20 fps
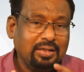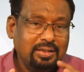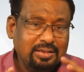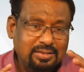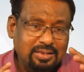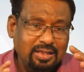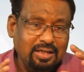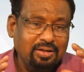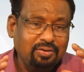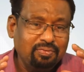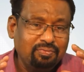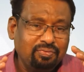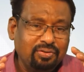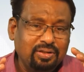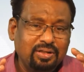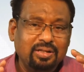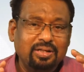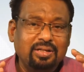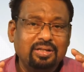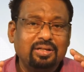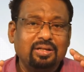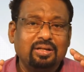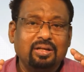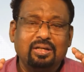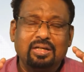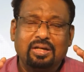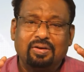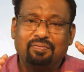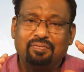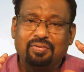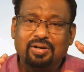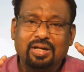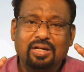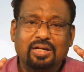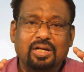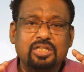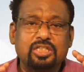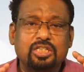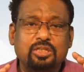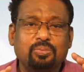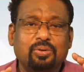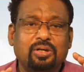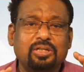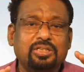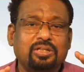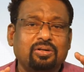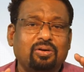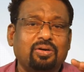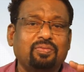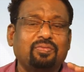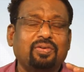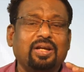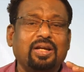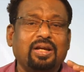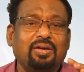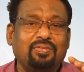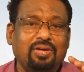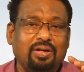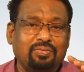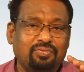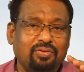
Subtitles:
See, every consumer is not very aware,